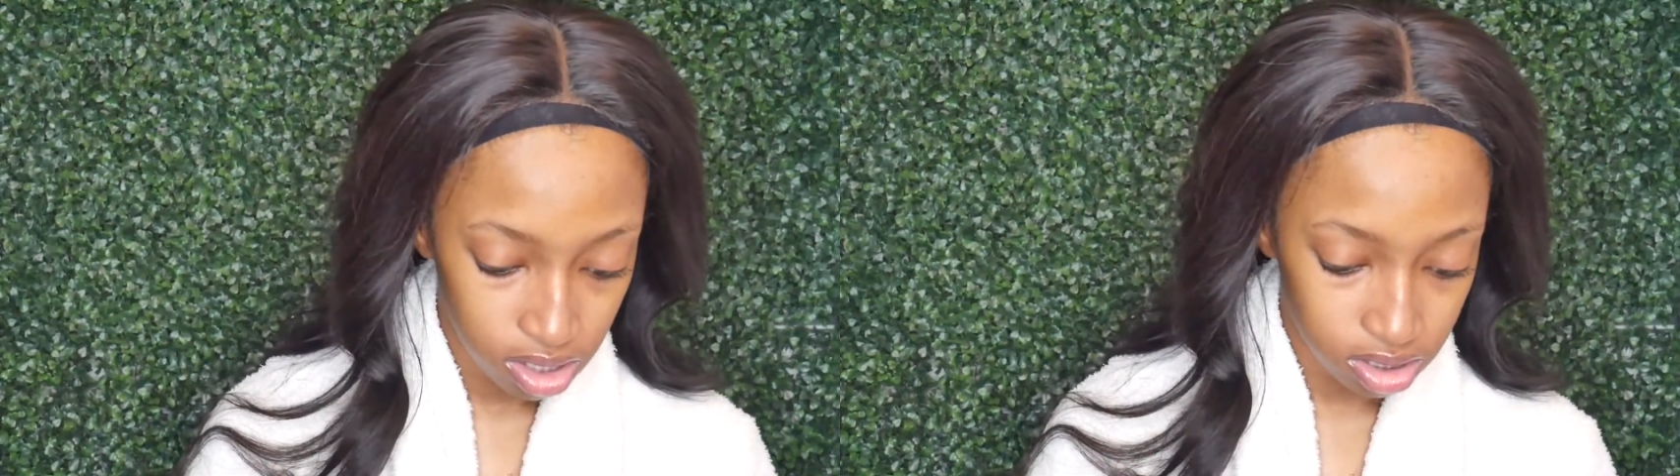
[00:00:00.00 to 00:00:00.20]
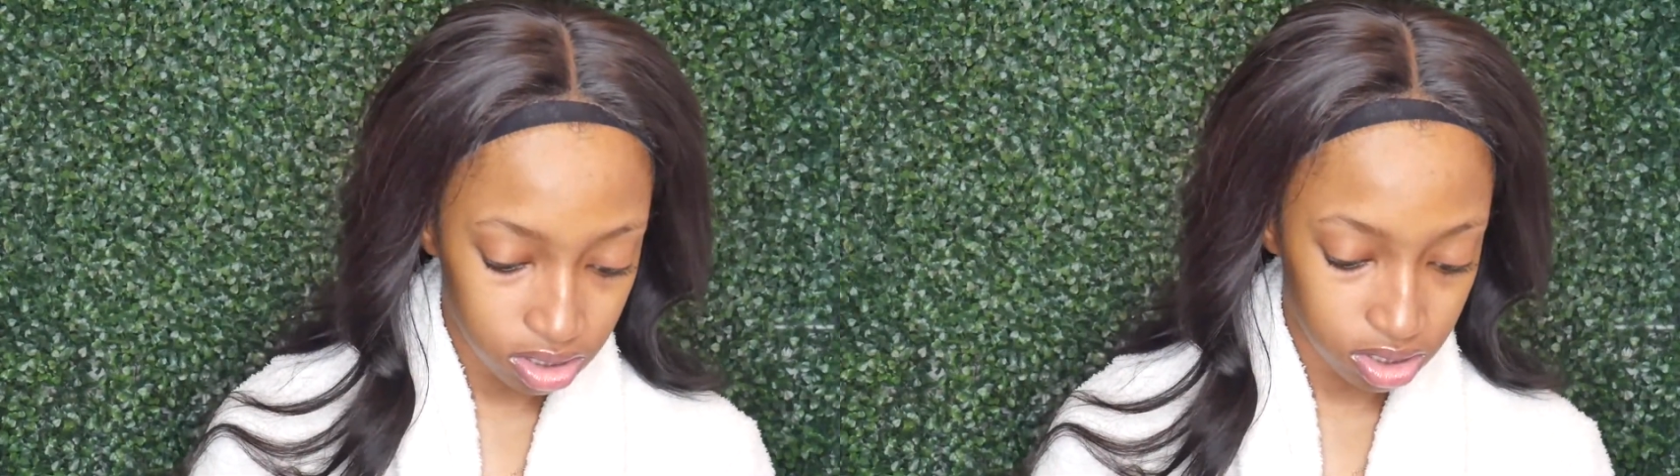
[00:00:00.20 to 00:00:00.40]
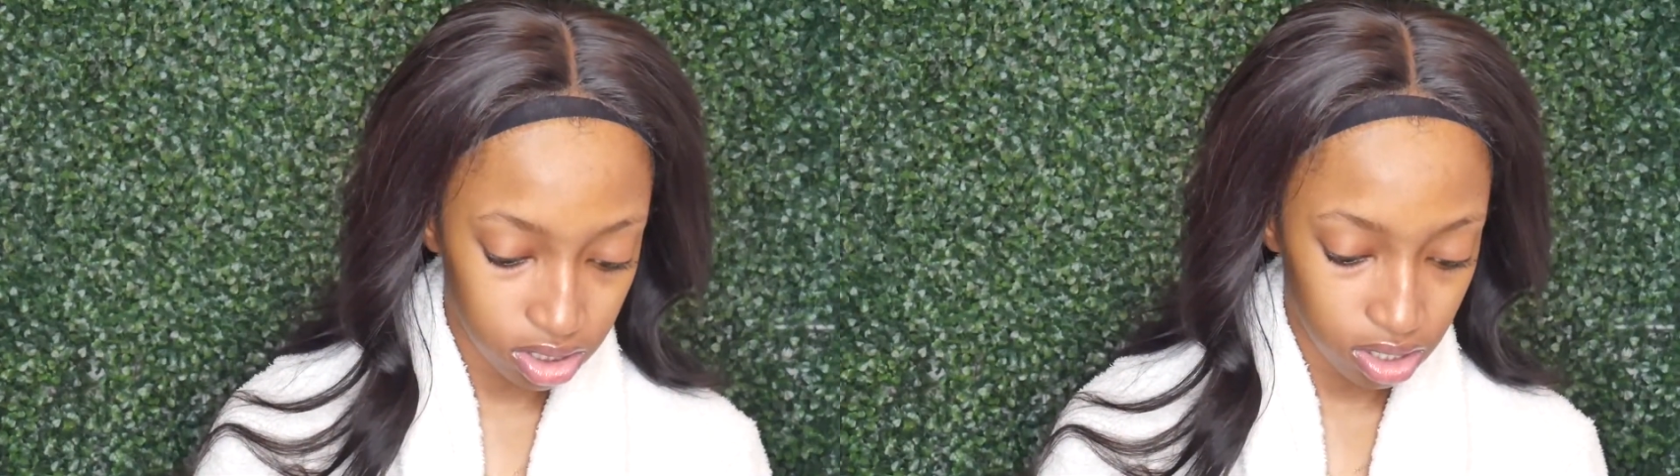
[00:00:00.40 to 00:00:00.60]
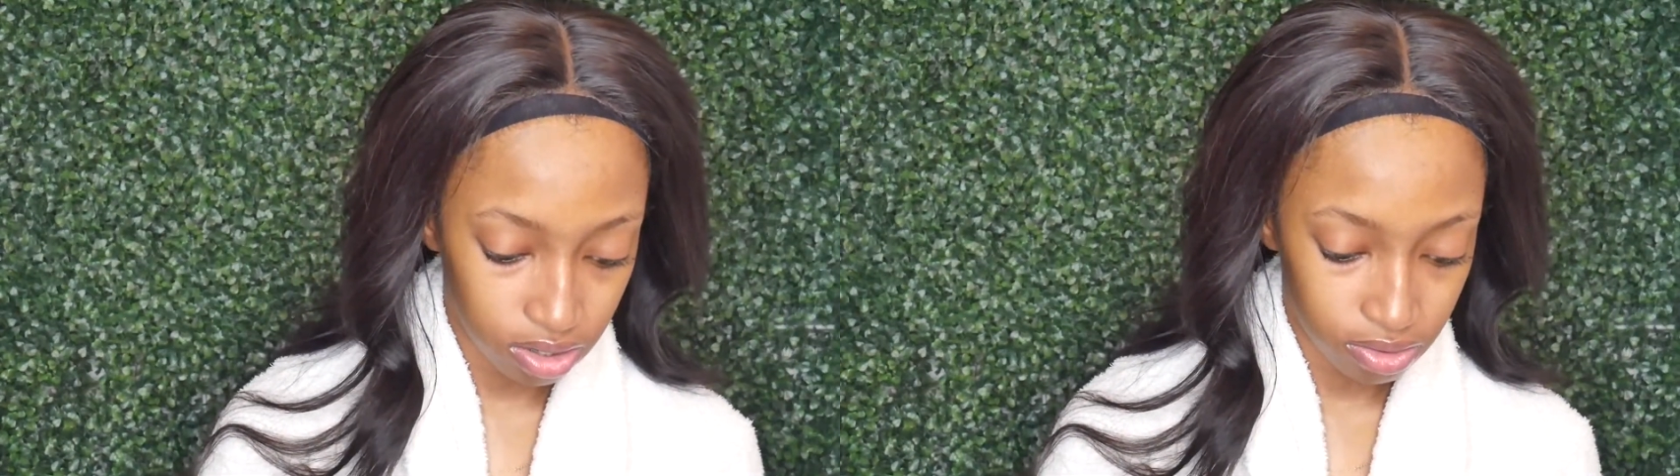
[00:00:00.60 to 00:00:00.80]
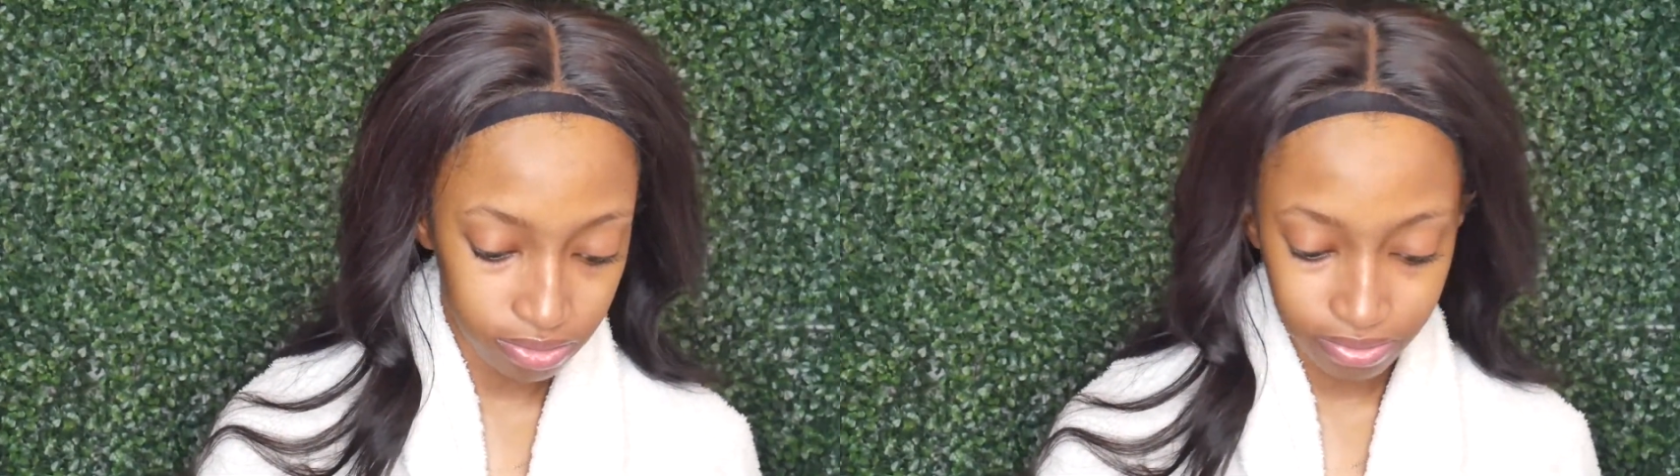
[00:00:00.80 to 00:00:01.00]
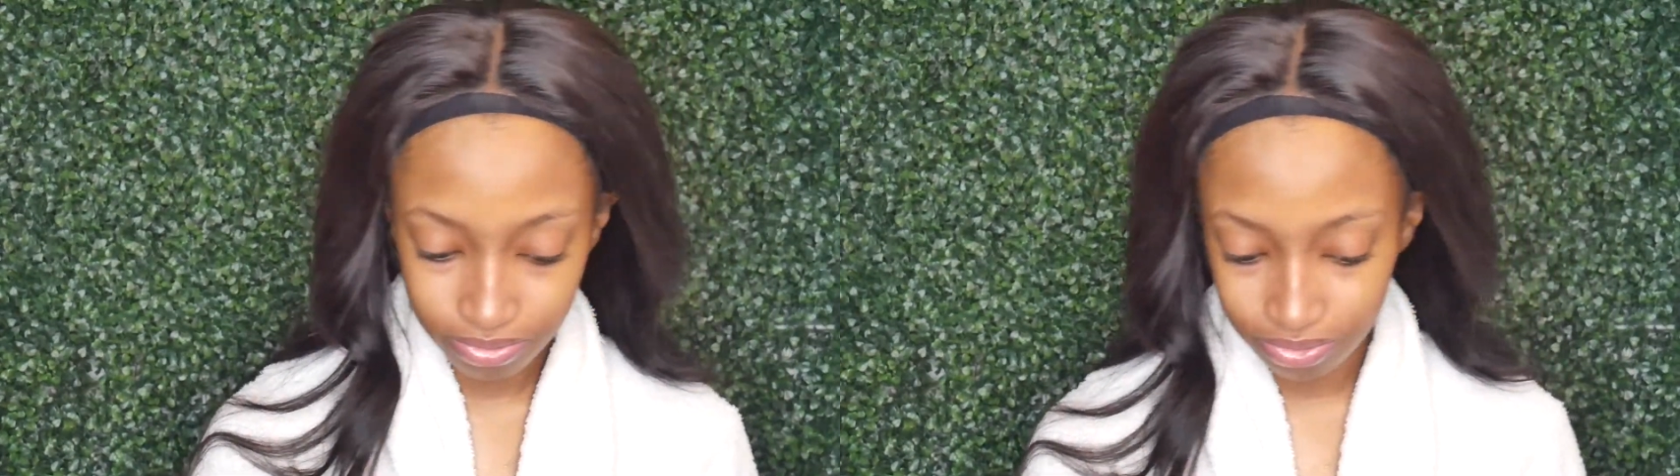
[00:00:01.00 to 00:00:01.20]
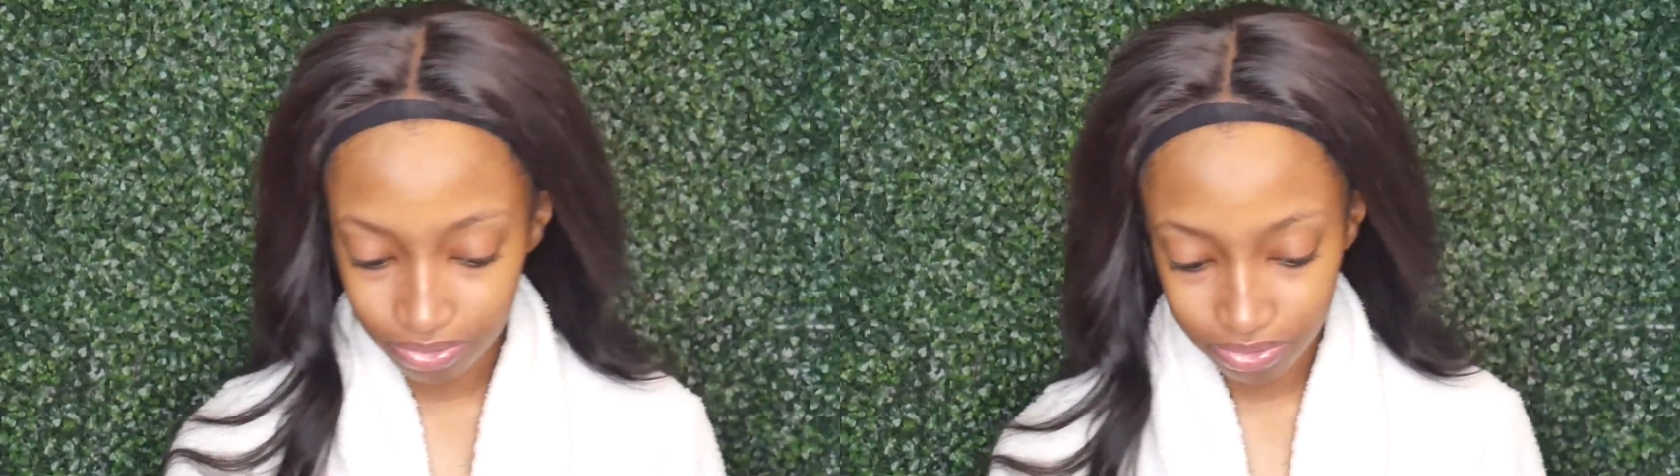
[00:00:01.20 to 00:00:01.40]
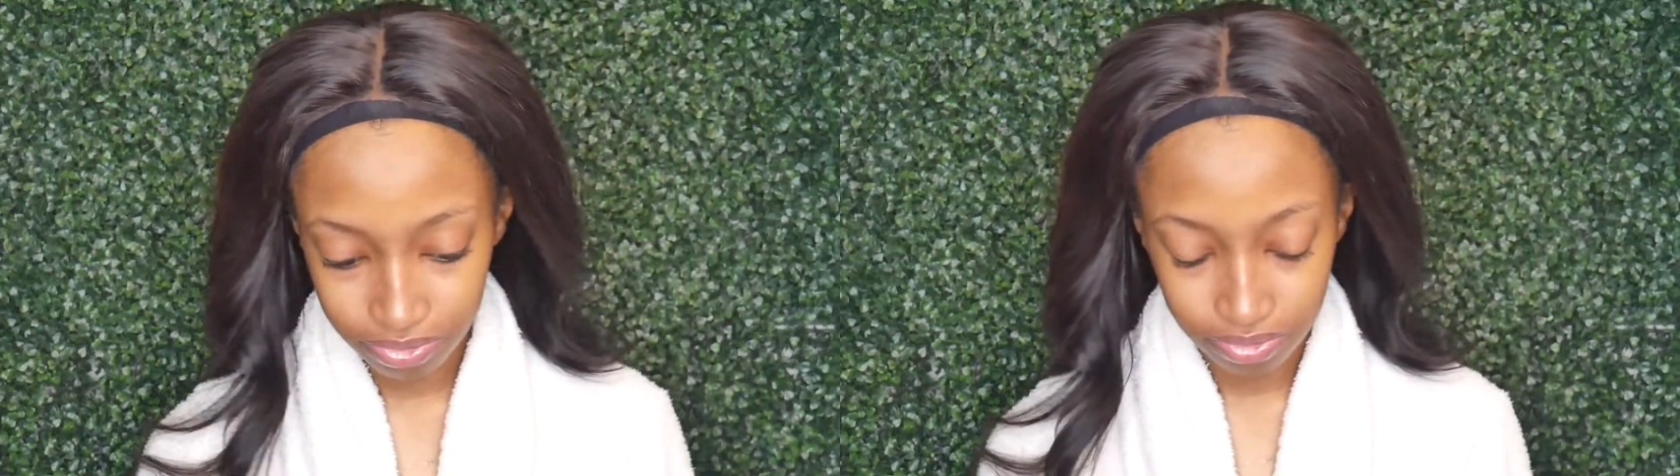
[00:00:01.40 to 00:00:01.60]
So
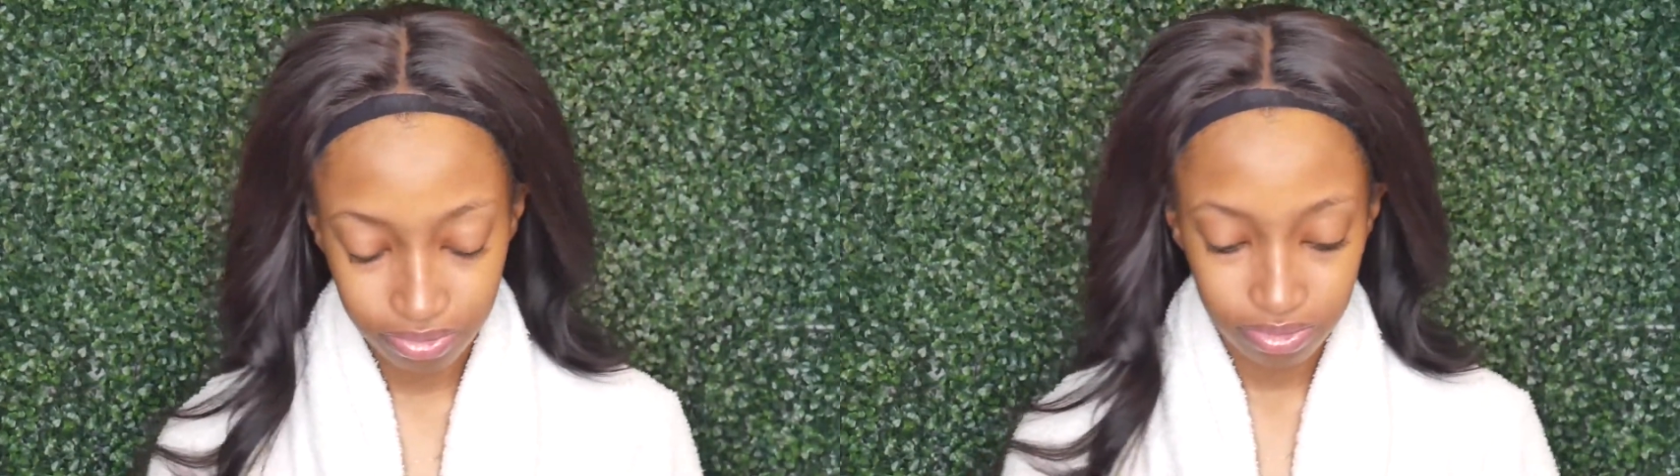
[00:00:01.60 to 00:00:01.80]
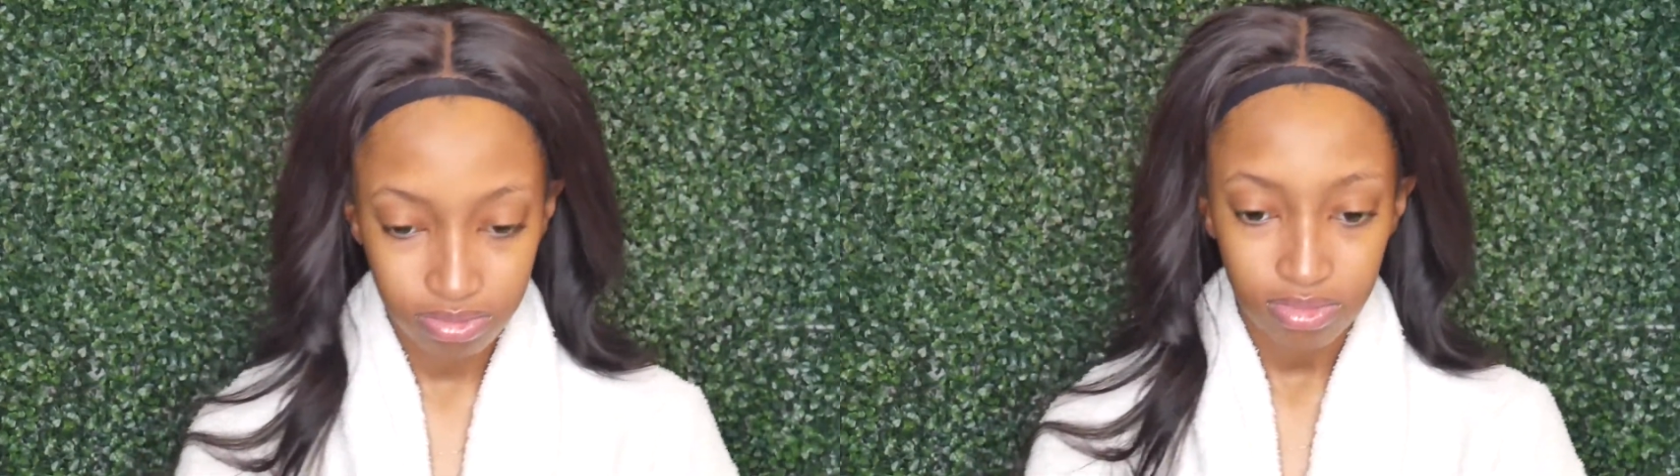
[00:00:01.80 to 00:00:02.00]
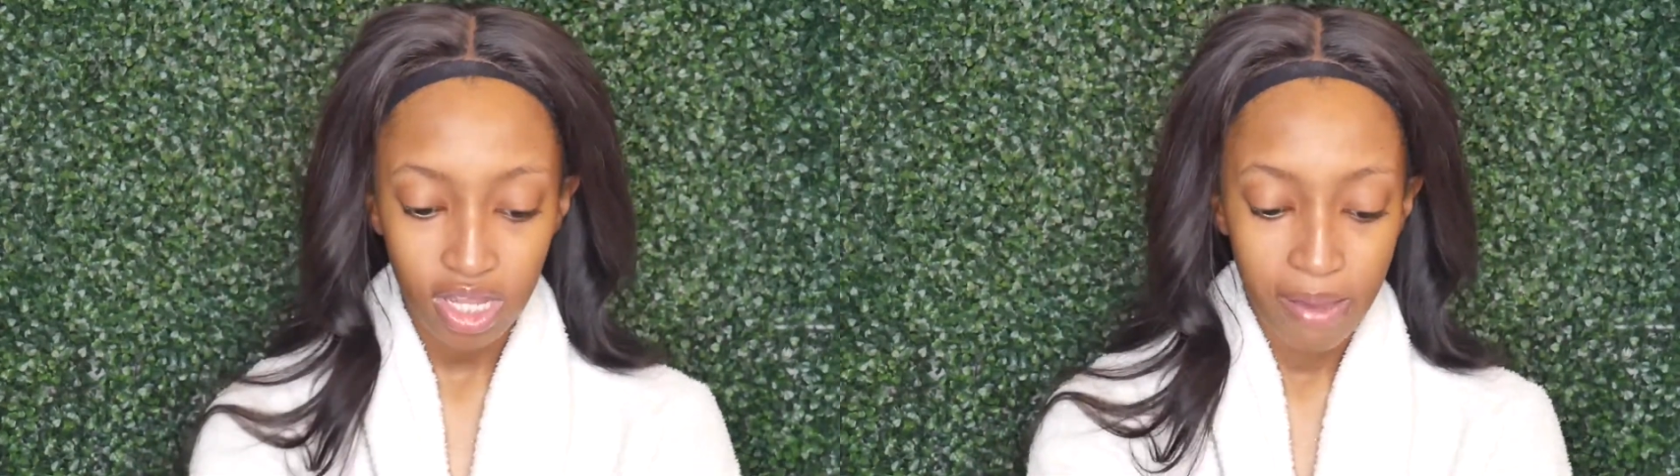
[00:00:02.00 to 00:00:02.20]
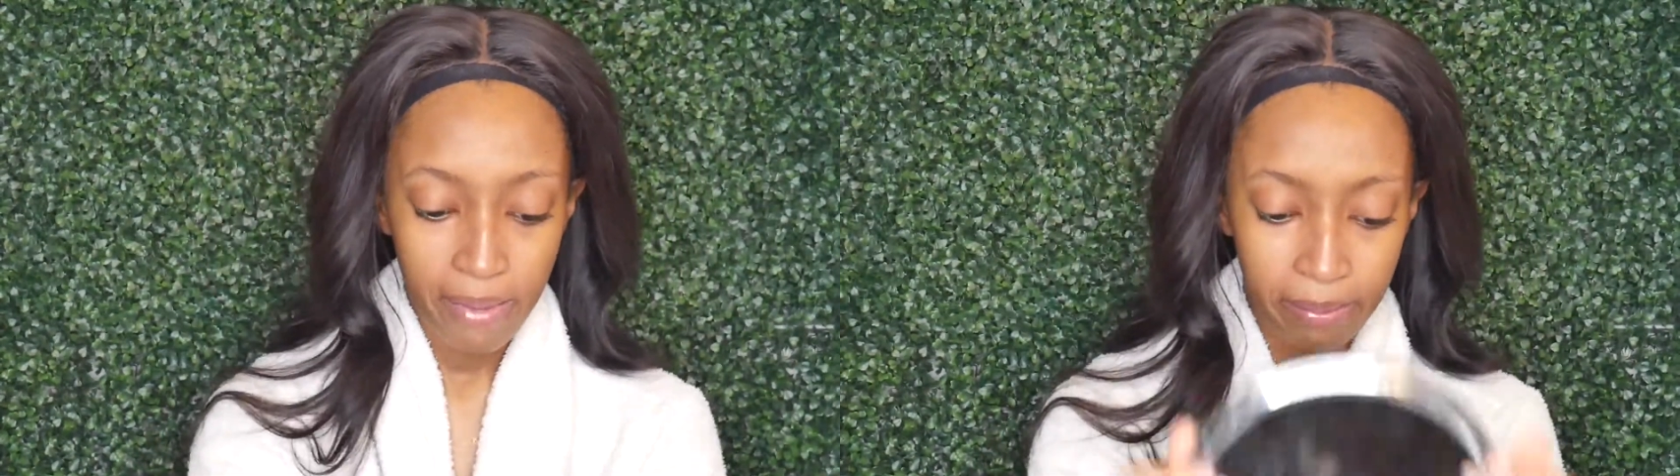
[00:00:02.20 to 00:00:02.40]
my